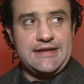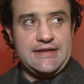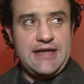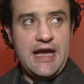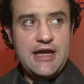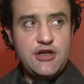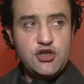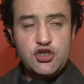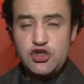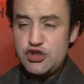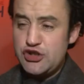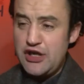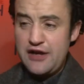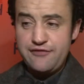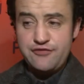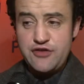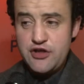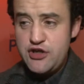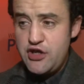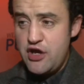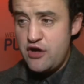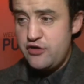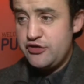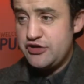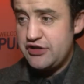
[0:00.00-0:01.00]
Yeah, you just have to
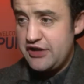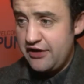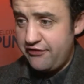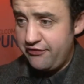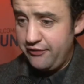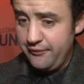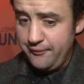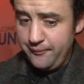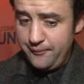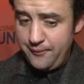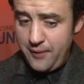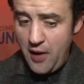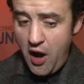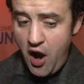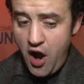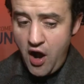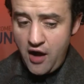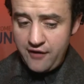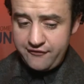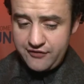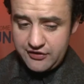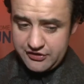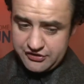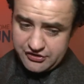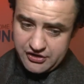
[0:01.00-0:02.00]
use a different
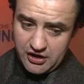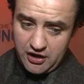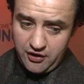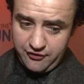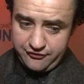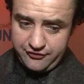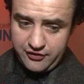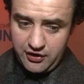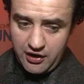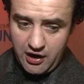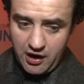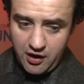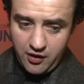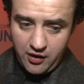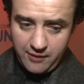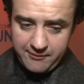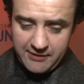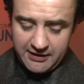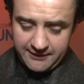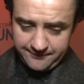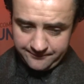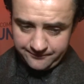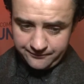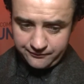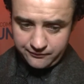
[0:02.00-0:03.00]
part of yourself. You know, I
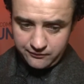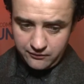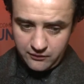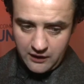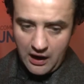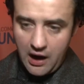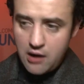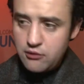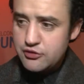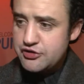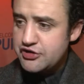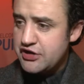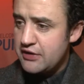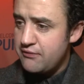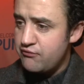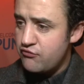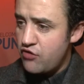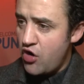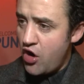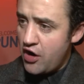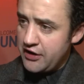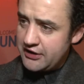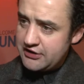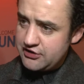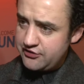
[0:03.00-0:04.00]
mean, I was in
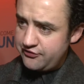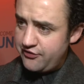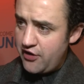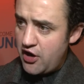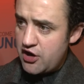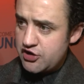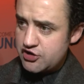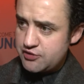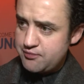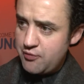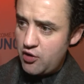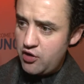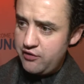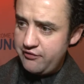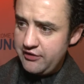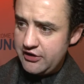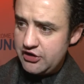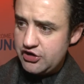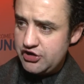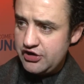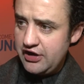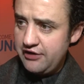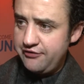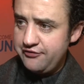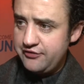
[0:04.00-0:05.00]
Rani's first movie,
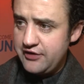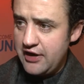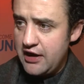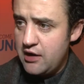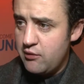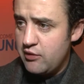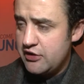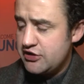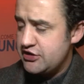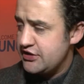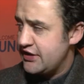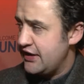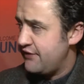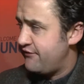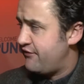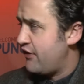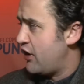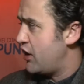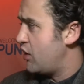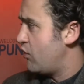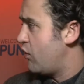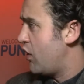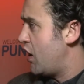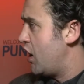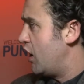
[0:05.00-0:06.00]
Shifty, which did
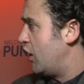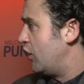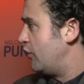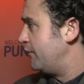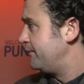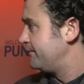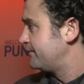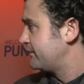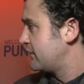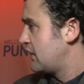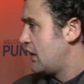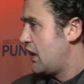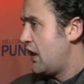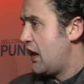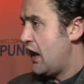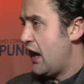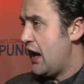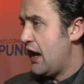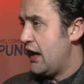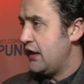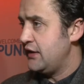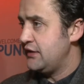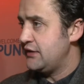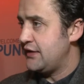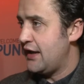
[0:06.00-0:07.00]
very well,
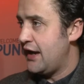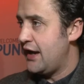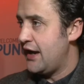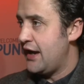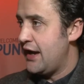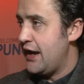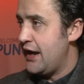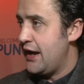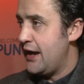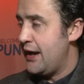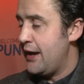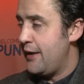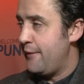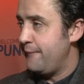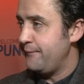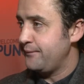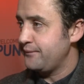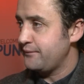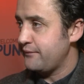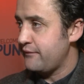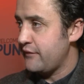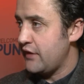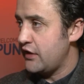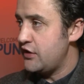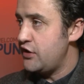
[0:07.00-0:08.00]
and. Uh,
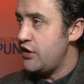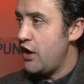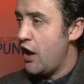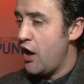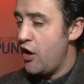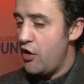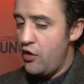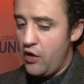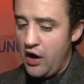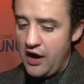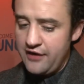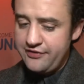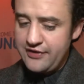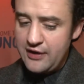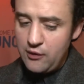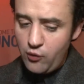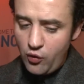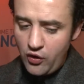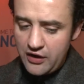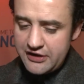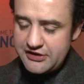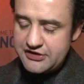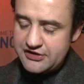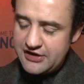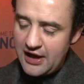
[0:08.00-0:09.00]
you know, I think
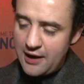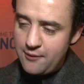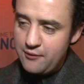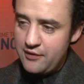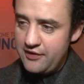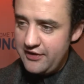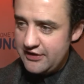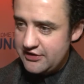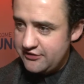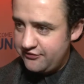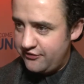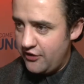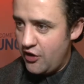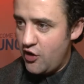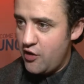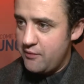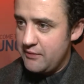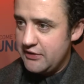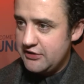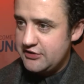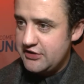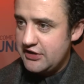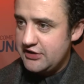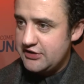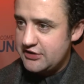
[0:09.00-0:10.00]
what he's done with this film
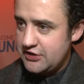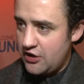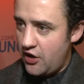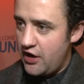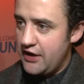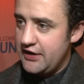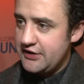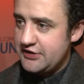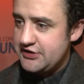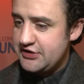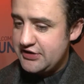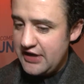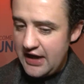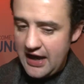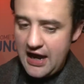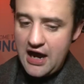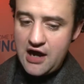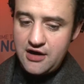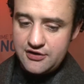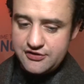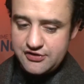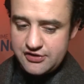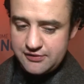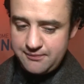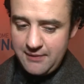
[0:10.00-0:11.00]
is he's kind of set
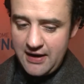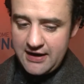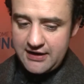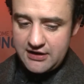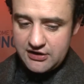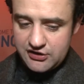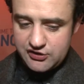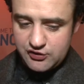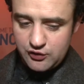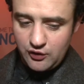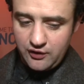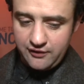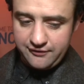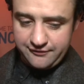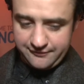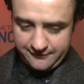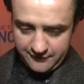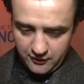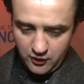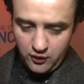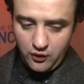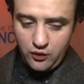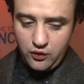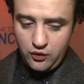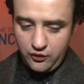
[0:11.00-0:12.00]
out to make a sort of
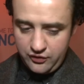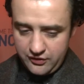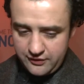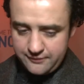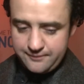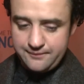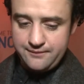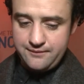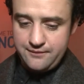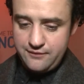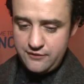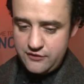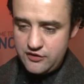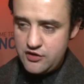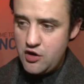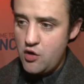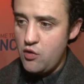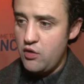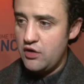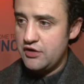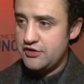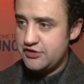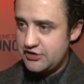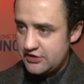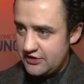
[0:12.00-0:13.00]
all the
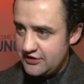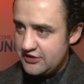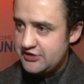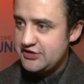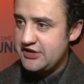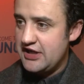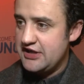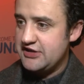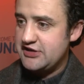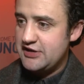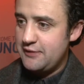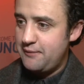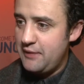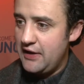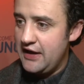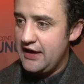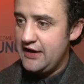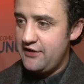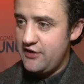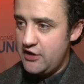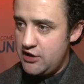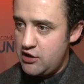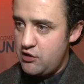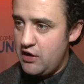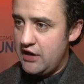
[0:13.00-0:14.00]
nuance and the
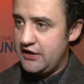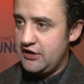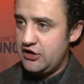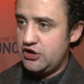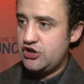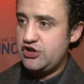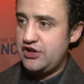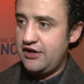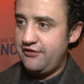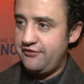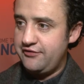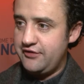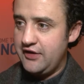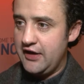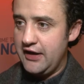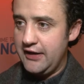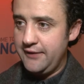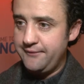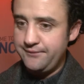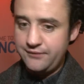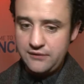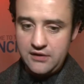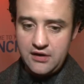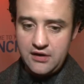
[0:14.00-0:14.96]
sensibility that you had in Shifty,